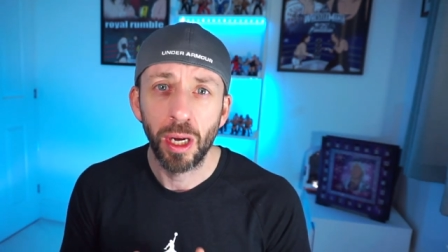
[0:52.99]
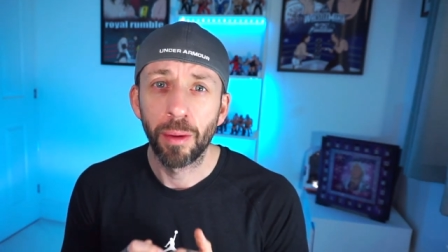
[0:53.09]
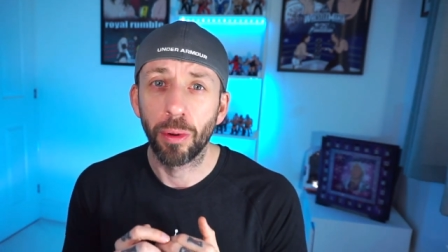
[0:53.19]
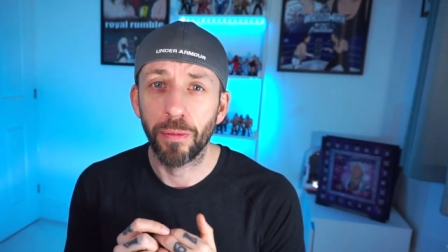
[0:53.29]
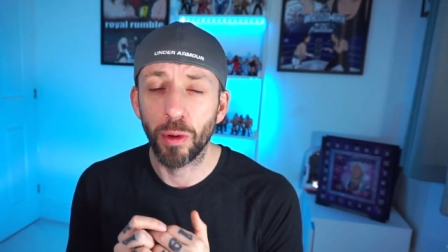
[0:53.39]

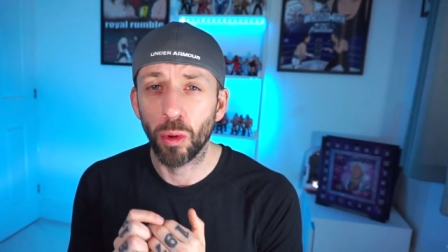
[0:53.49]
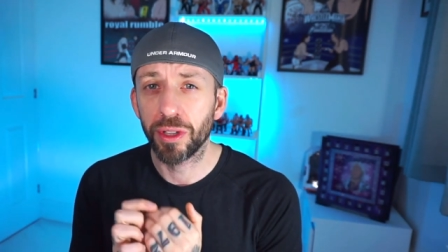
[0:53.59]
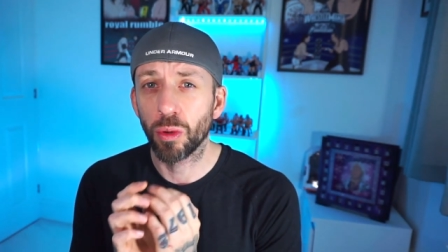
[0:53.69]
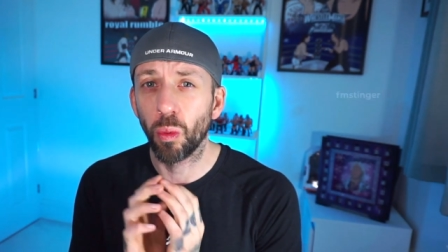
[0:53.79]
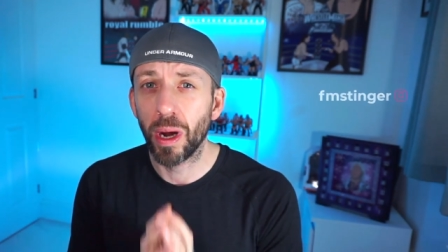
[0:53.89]
But if you want
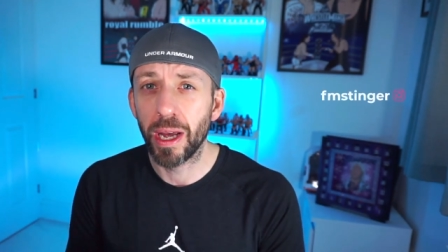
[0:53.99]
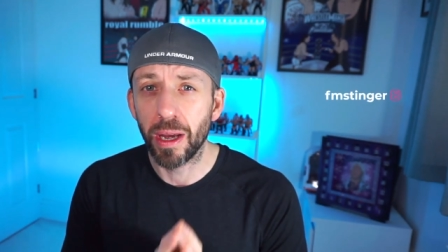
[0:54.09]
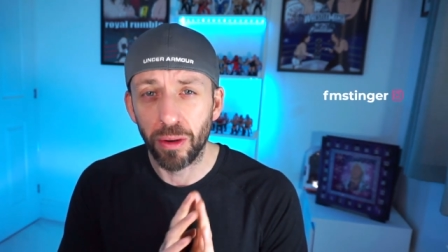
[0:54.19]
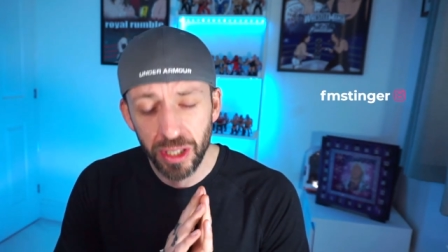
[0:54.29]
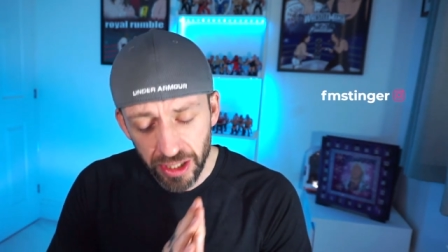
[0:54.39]
to wait
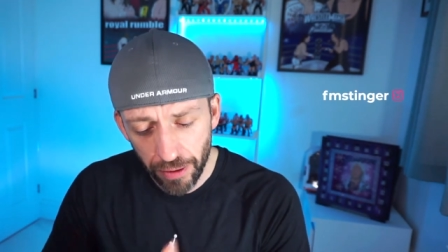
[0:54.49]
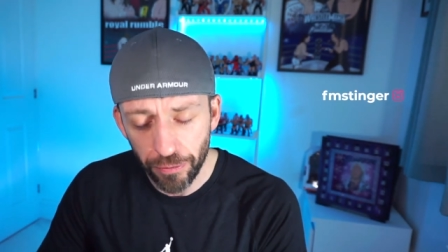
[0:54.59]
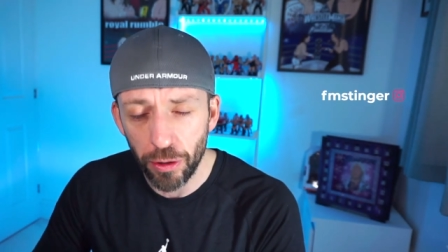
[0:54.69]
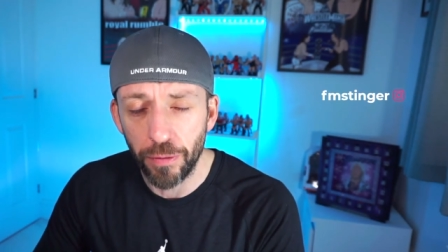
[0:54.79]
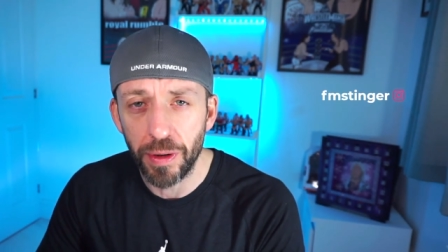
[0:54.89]
and sit
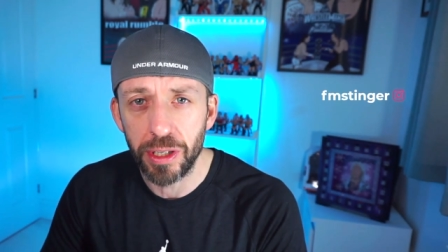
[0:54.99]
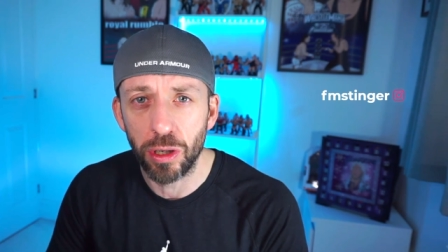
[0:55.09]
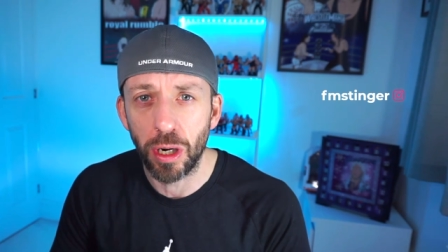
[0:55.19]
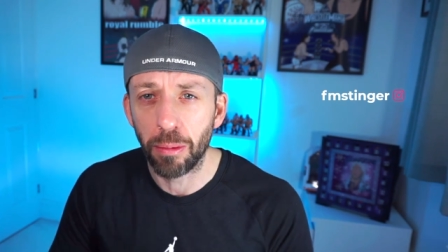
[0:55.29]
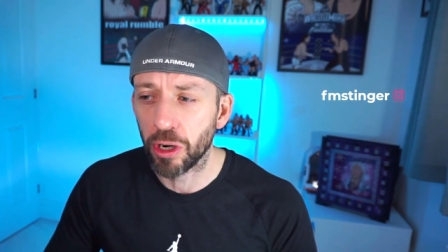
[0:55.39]
through the
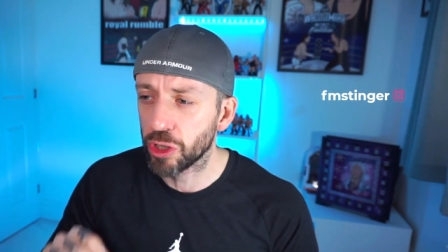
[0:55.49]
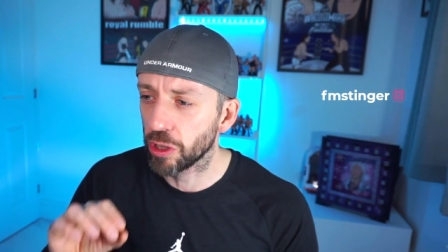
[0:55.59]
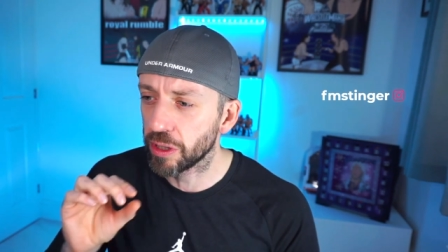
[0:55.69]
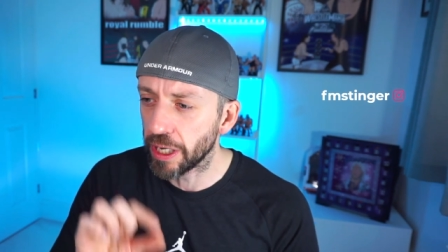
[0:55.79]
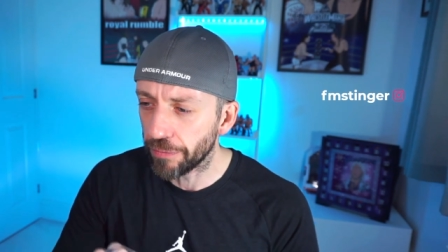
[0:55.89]
video I'm going to show
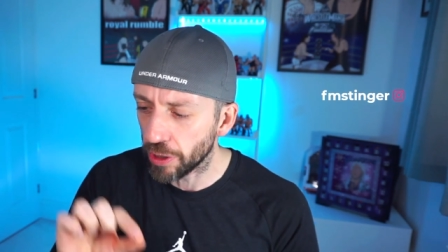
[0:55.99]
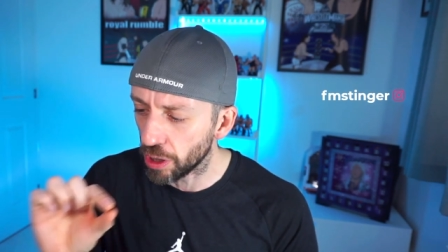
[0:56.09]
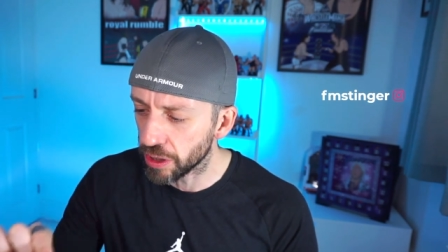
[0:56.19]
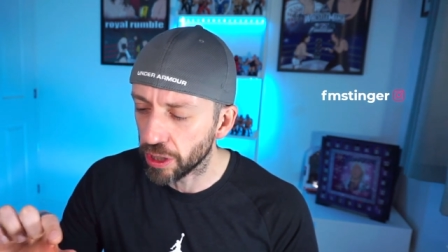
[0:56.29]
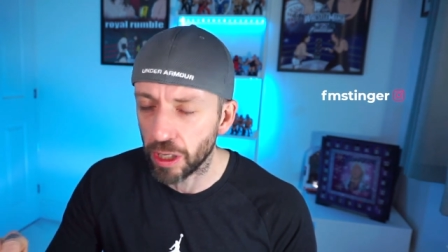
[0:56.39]
you different
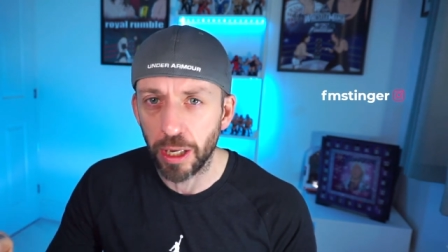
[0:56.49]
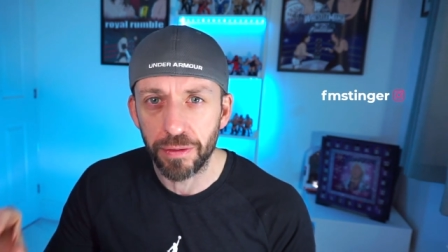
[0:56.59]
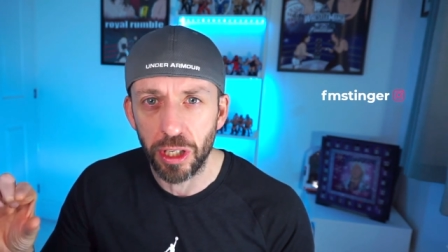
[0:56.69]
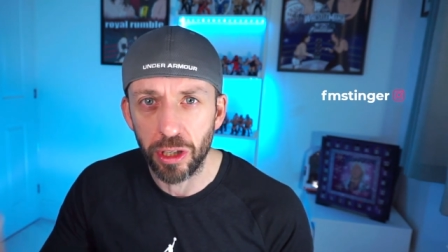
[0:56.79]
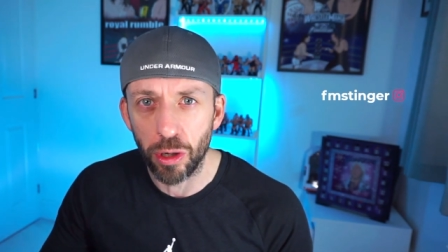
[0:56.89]
alternatives
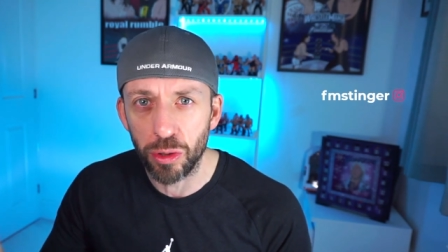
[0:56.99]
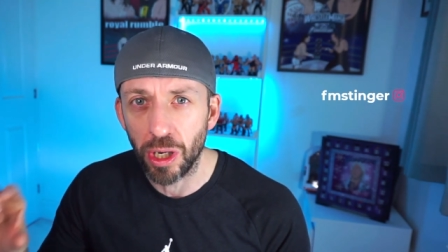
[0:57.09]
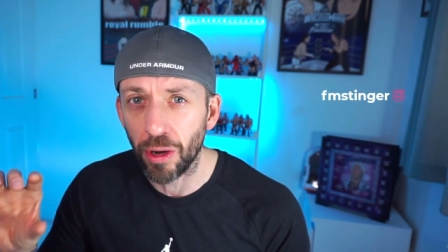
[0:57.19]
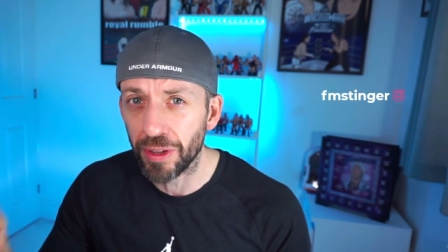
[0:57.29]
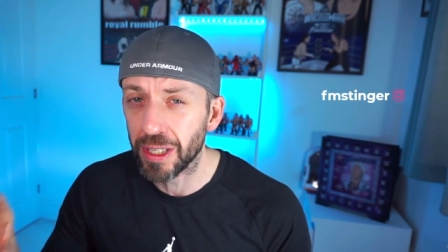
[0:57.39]
to use
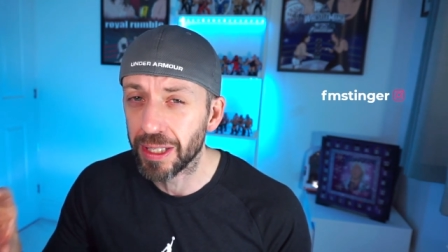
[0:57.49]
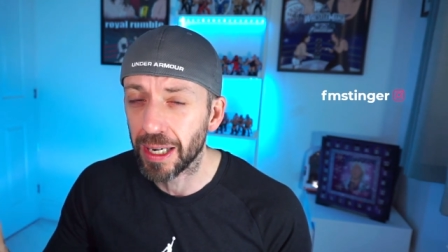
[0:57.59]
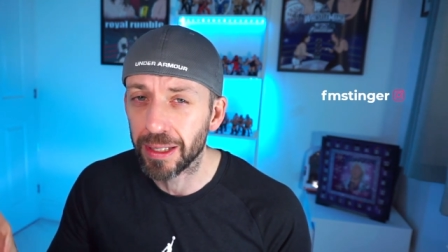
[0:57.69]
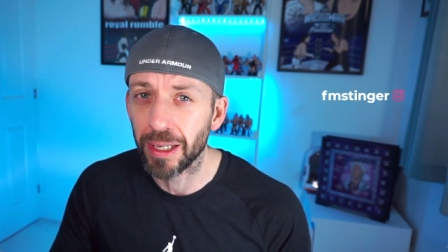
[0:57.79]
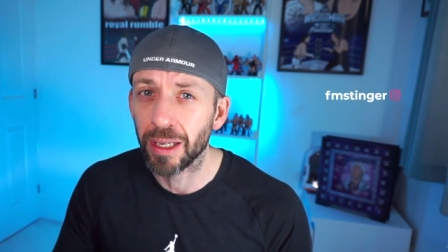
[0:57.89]
on this
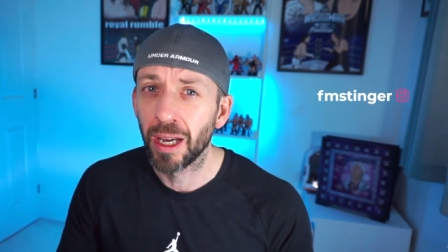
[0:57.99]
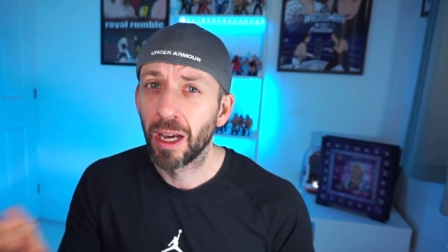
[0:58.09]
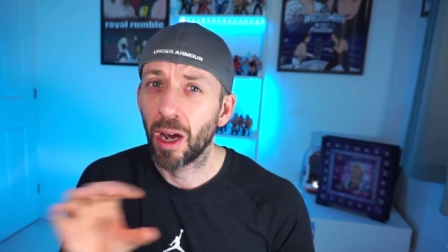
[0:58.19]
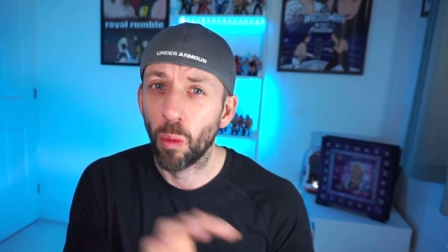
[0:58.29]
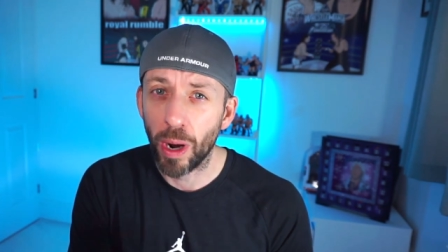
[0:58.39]
tactic
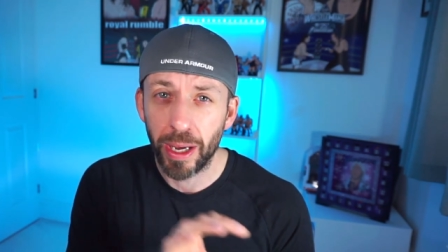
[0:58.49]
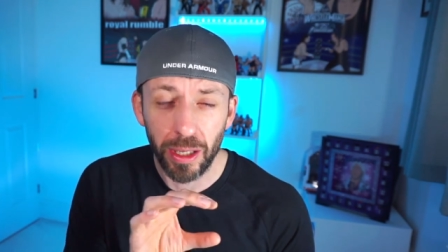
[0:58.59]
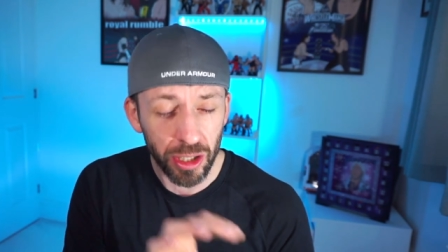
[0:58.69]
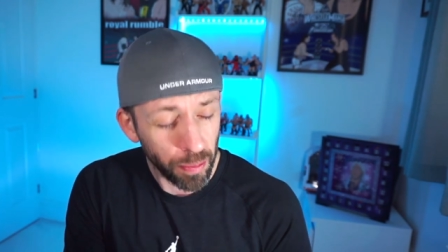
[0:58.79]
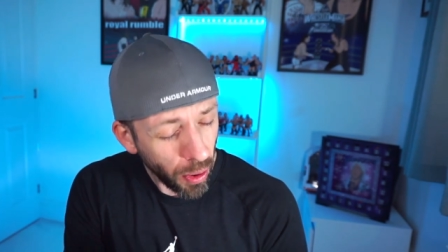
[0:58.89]
where you
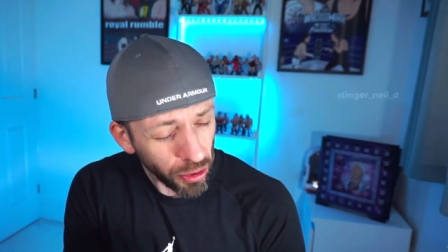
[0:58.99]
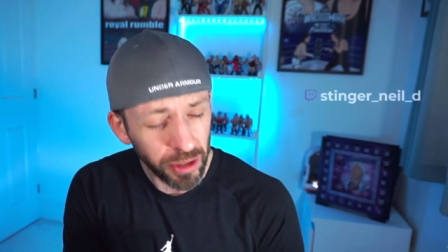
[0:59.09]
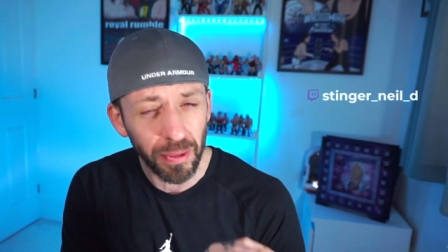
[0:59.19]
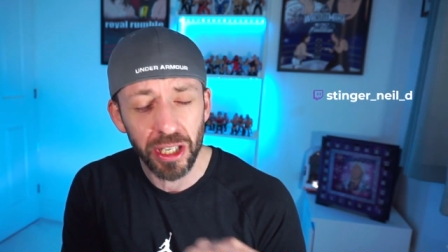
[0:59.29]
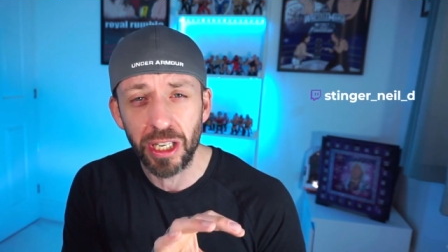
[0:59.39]
can
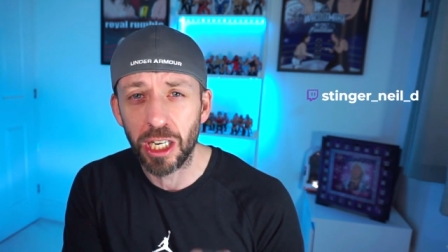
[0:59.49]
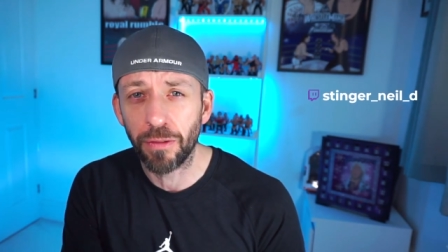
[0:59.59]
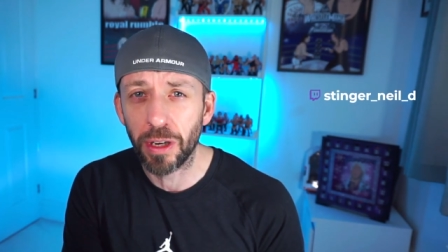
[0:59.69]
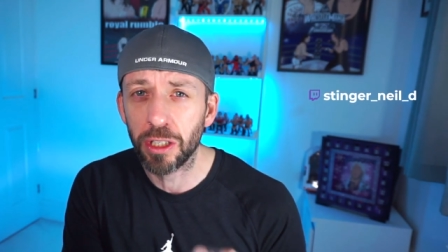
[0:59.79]
possibly change things